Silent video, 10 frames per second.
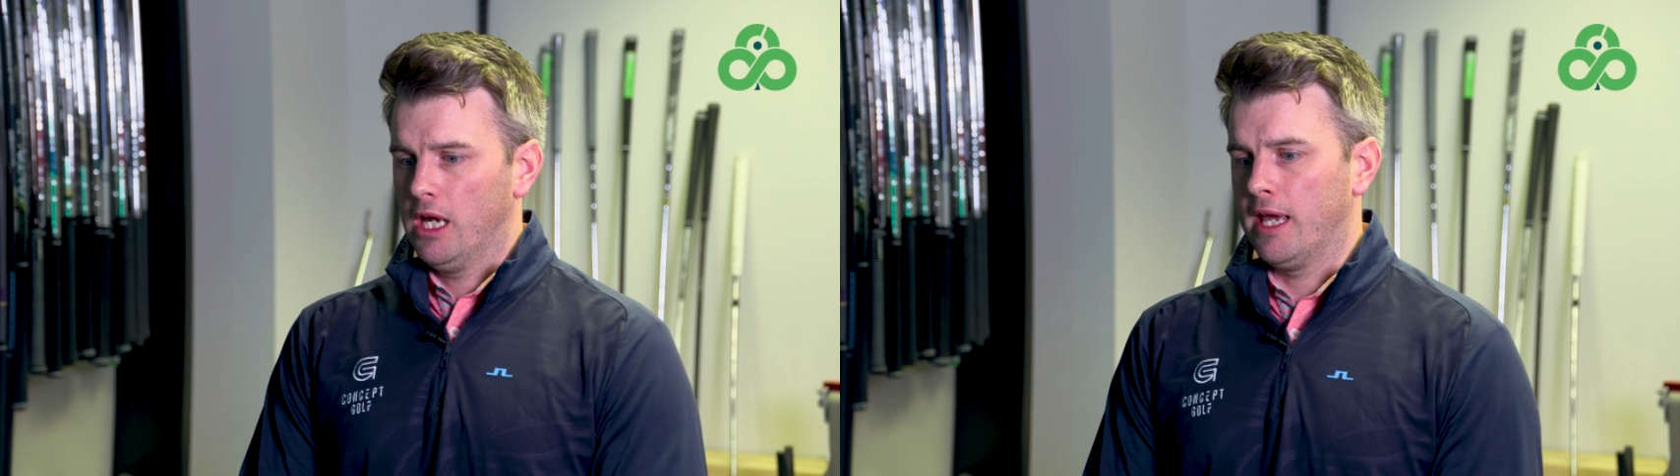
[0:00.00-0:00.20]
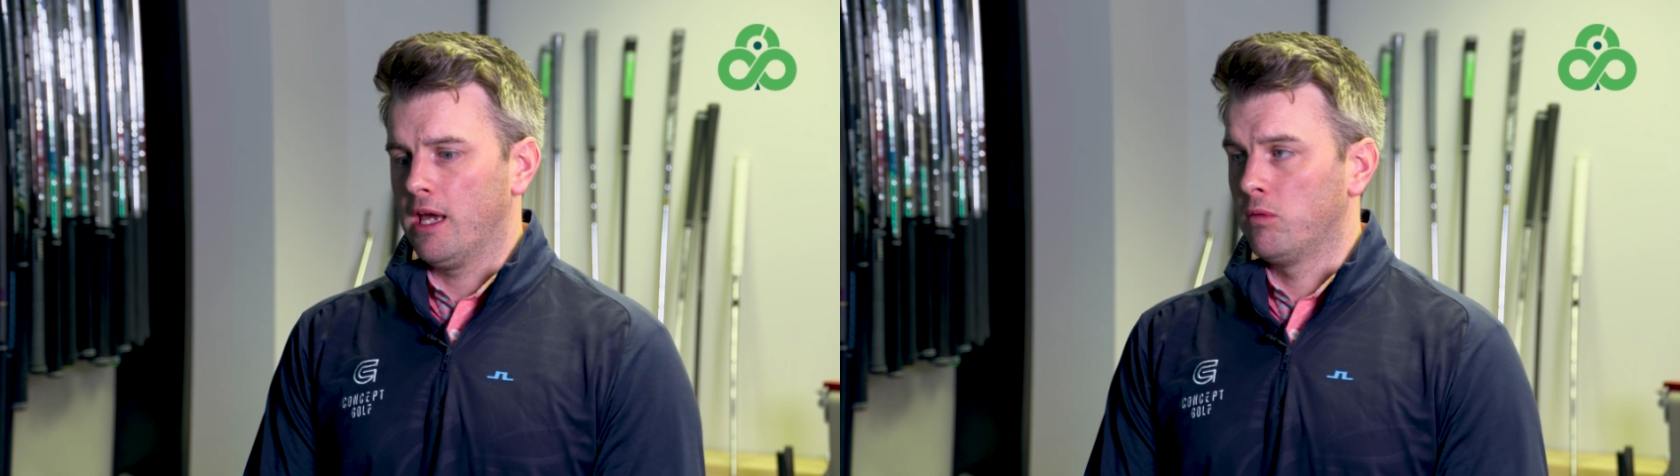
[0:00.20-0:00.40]

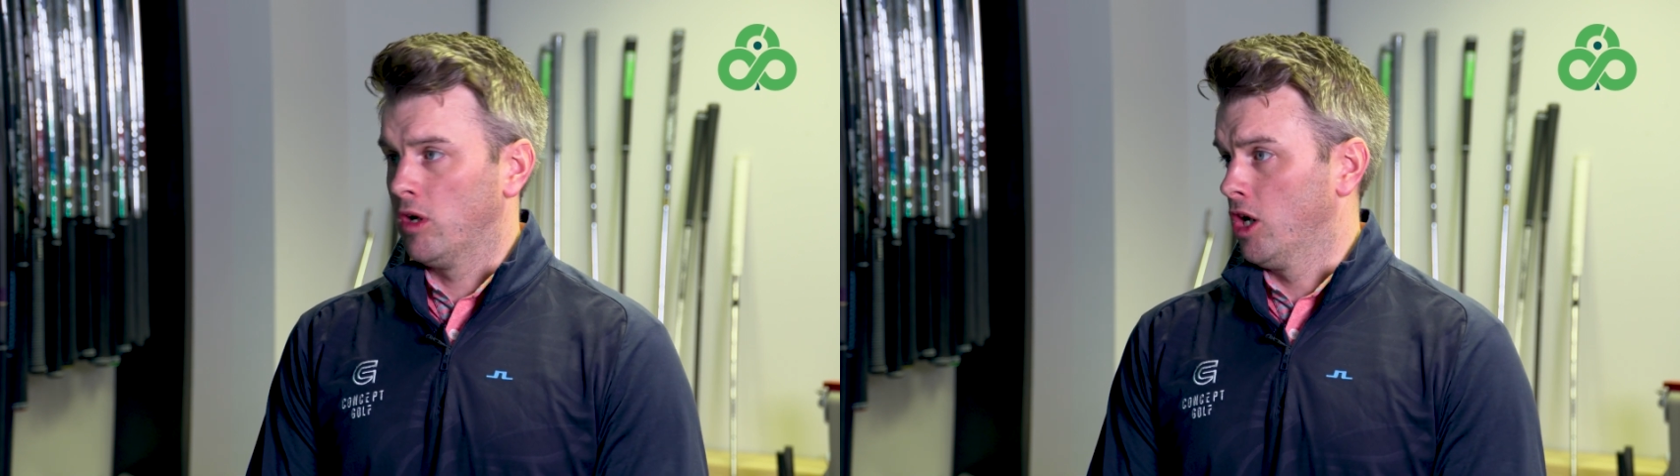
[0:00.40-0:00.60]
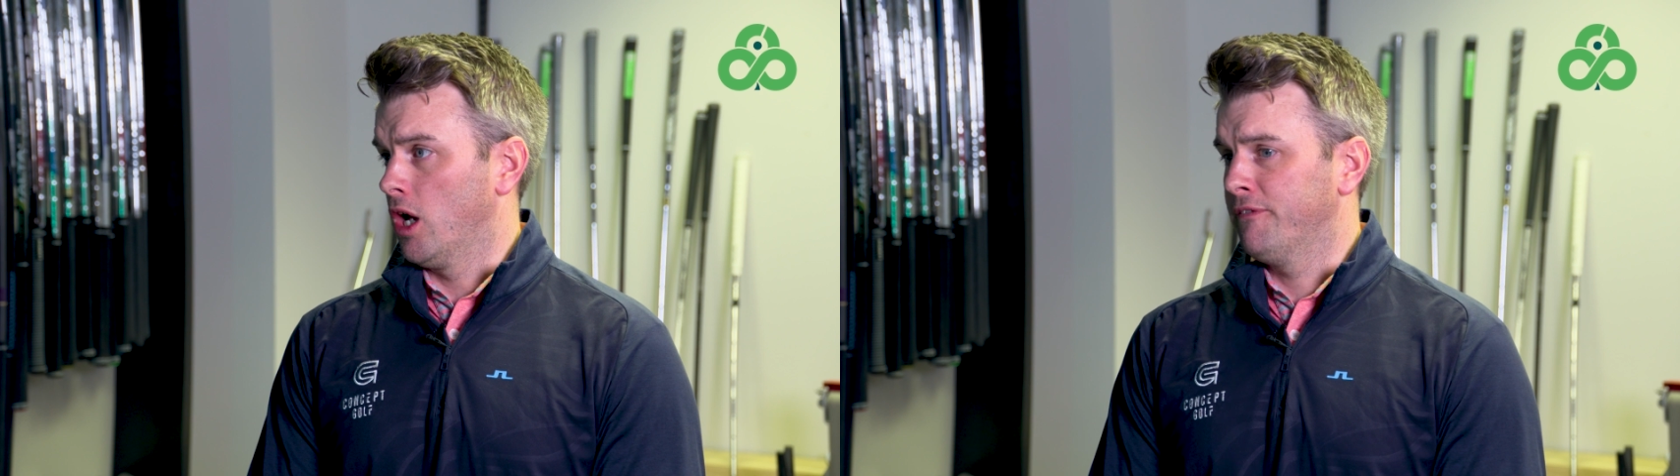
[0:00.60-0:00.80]

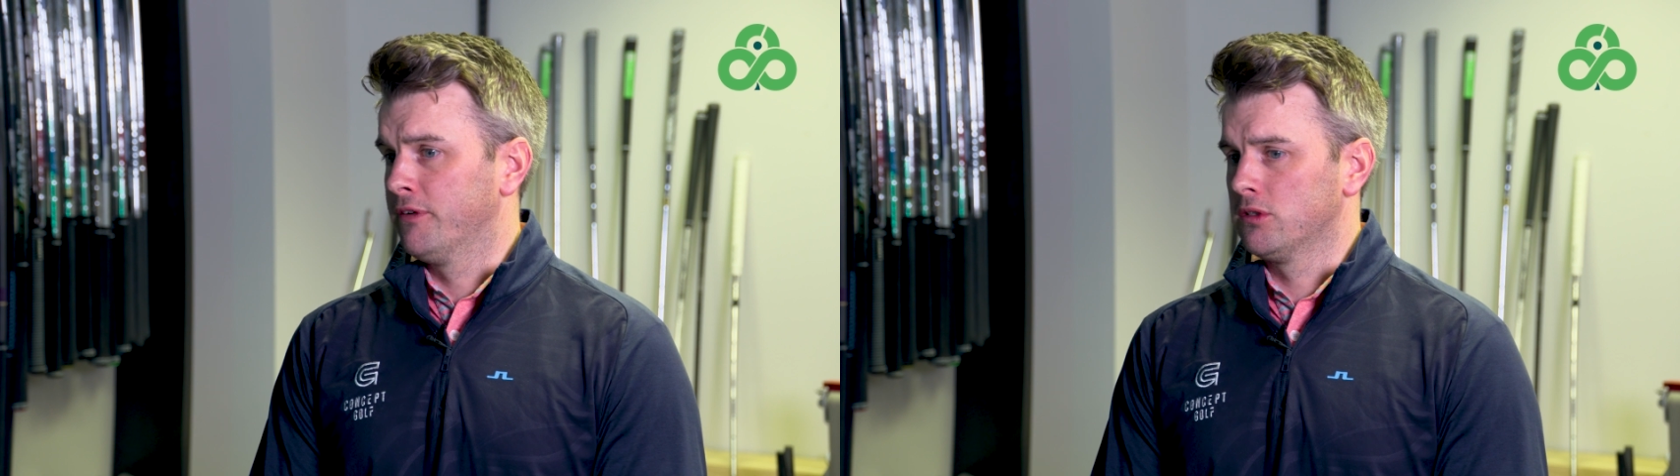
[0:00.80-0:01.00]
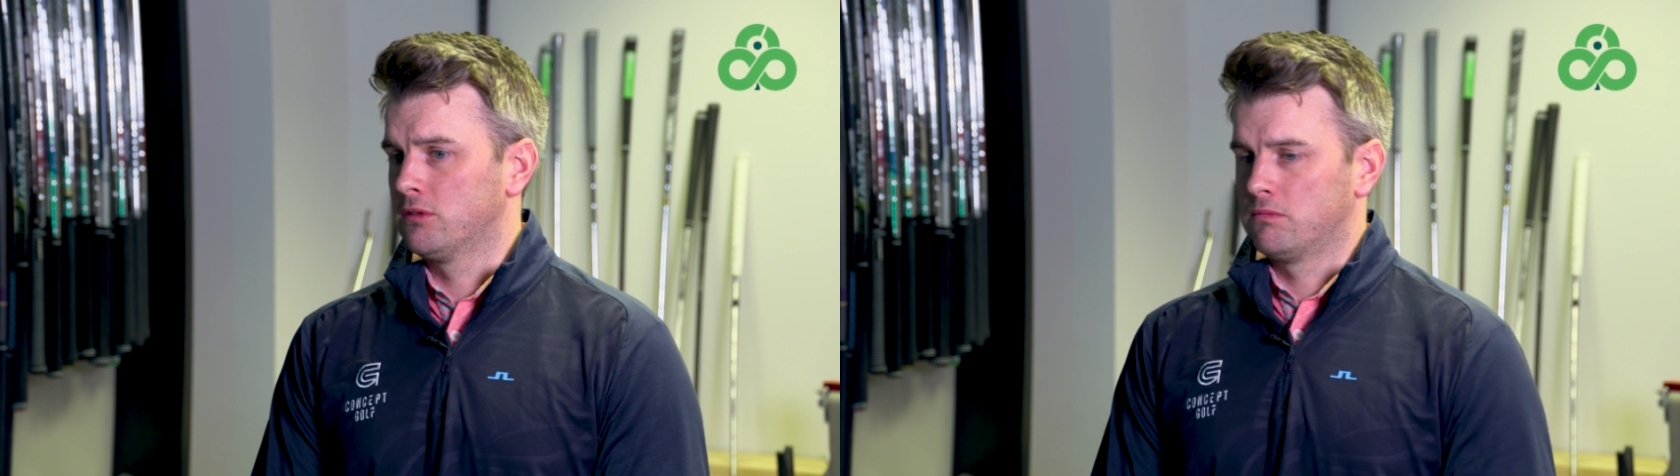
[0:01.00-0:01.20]
what it
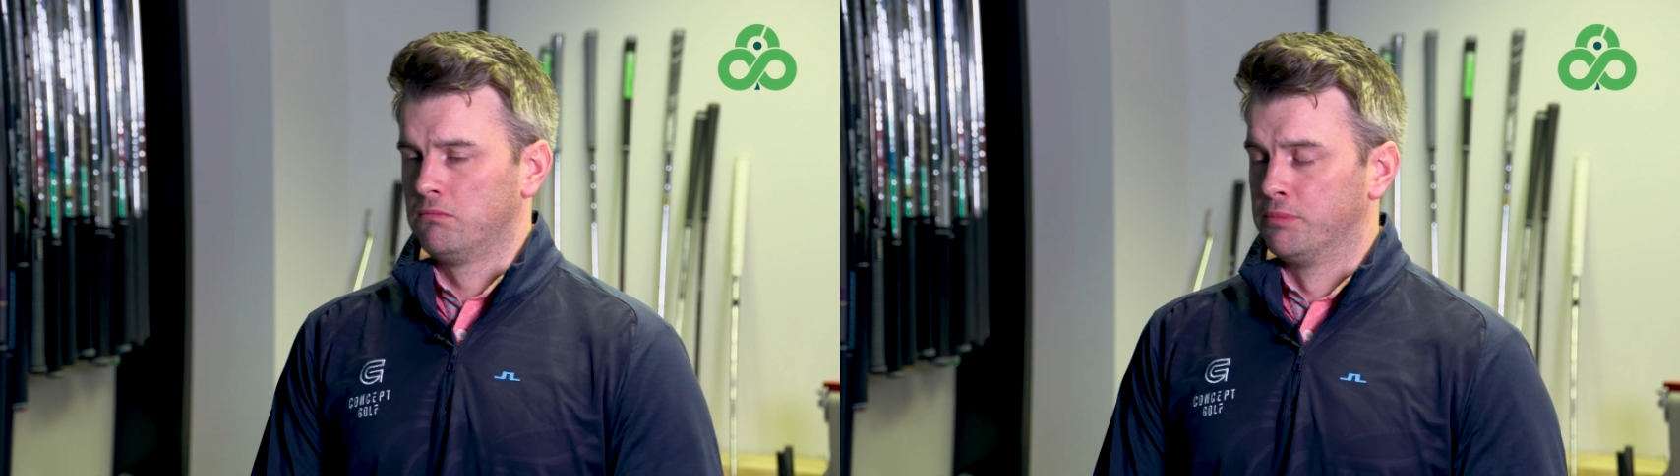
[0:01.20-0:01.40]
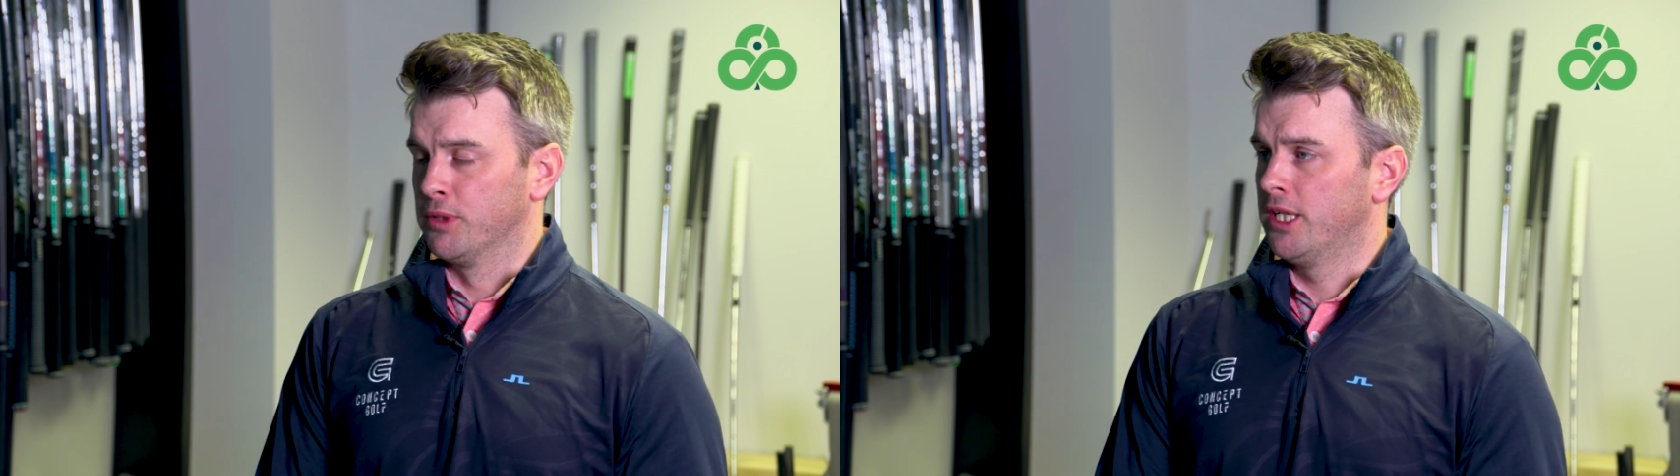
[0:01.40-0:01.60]
offers,
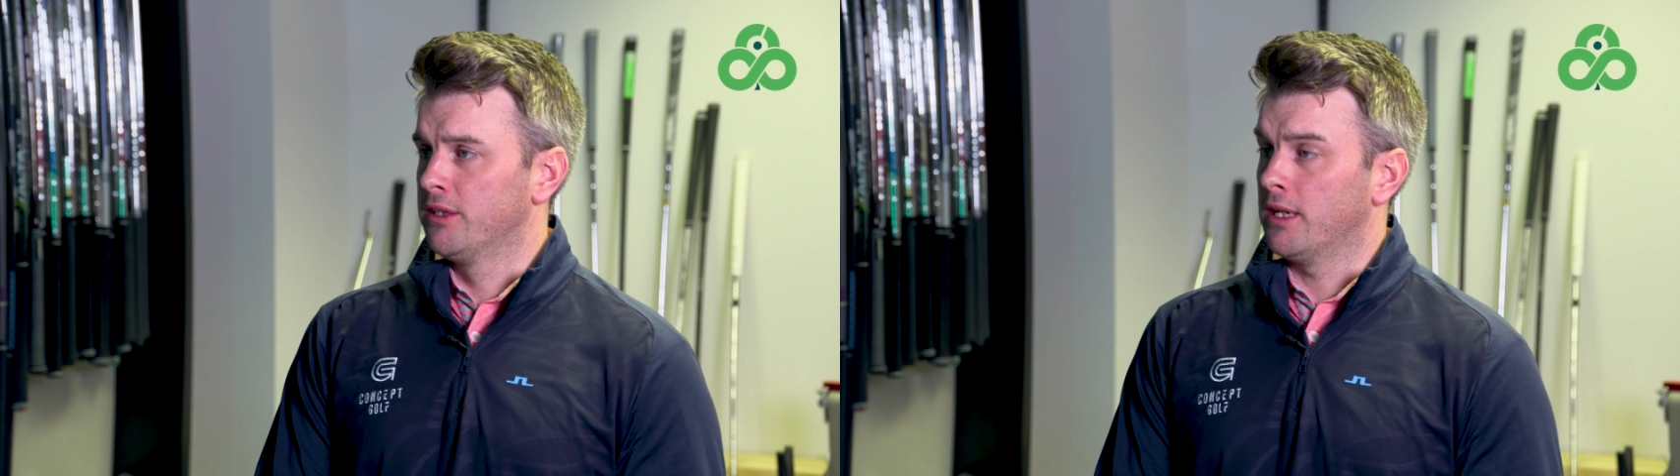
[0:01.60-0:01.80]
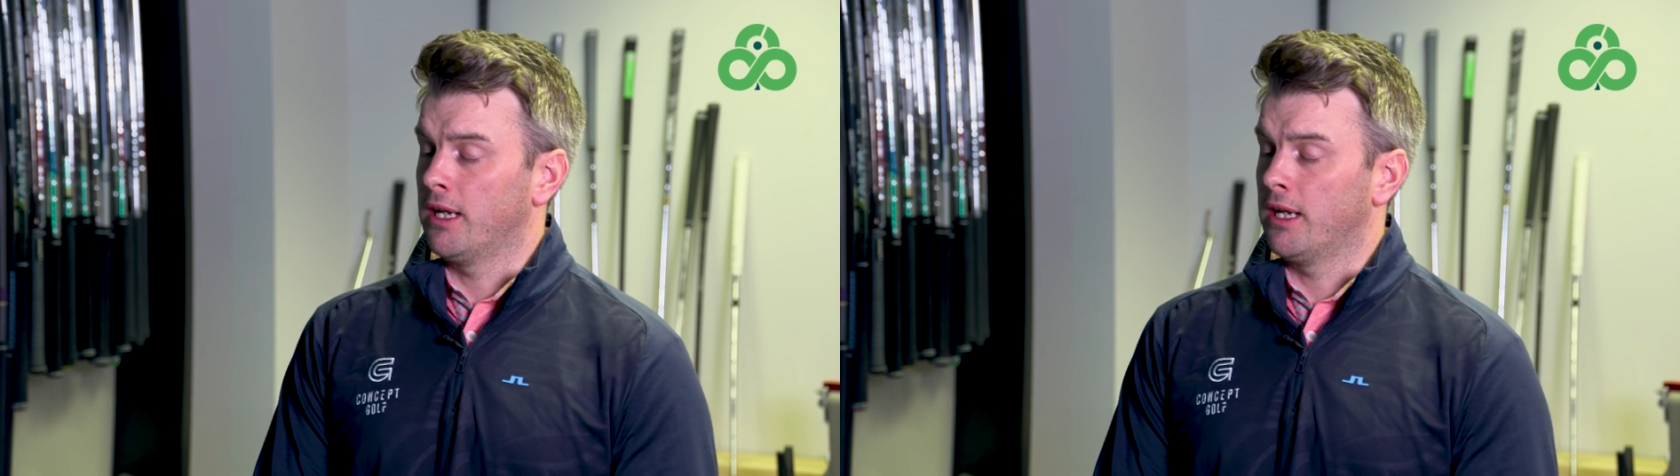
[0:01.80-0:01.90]
brilliant.